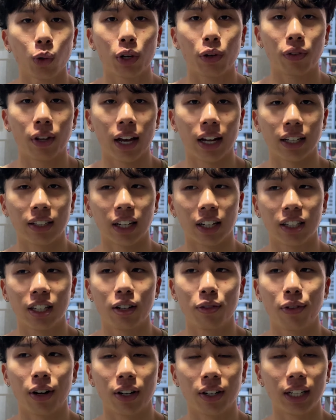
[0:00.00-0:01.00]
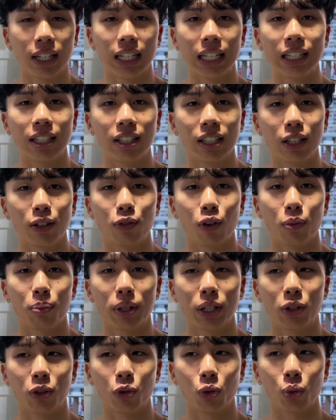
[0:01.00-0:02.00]
with that, it's actually very easy for
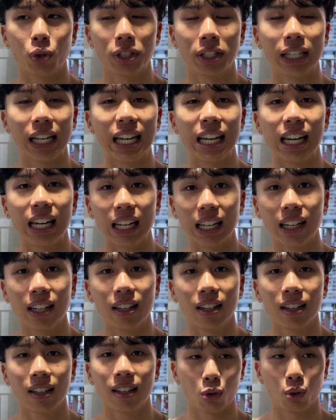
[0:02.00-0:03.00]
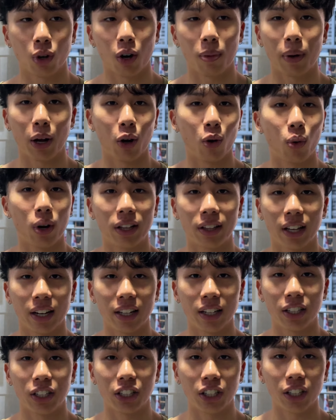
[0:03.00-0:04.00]
me to stay lean throughout my whole
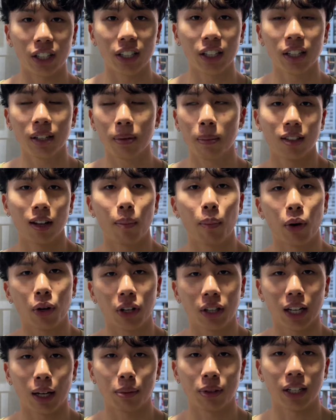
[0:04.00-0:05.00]
entire journey. Some body types